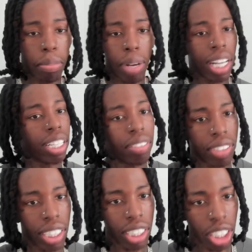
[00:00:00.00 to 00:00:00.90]
my
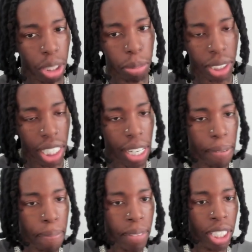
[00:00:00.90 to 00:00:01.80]
living, you know what I'm
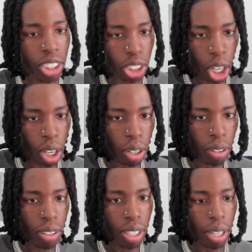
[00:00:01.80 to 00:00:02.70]
saying?
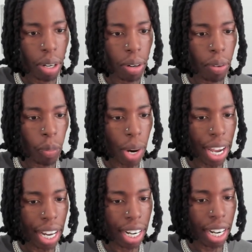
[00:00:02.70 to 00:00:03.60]
So
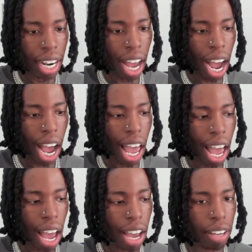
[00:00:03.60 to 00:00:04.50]
when
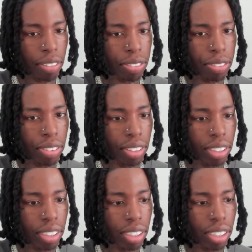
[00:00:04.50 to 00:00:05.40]
I
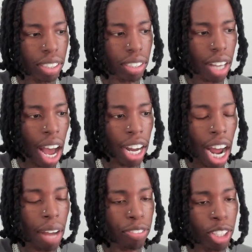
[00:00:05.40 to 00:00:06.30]

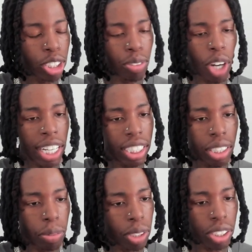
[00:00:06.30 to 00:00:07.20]

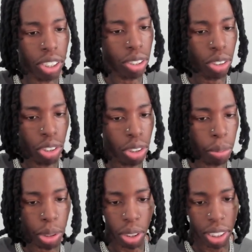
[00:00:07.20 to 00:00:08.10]
didn't want to do
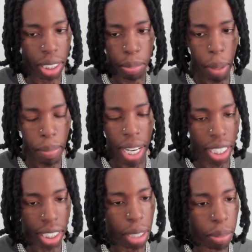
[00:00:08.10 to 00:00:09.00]
YouTube Shorts as my
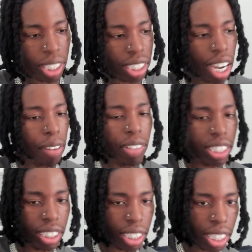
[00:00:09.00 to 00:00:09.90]
main thing, because I already
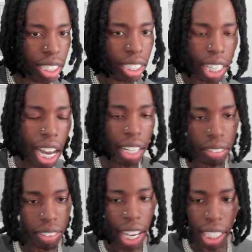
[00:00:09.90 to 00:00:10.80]
seen the kind
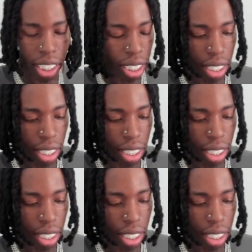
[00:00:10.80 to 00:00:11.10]
of, like,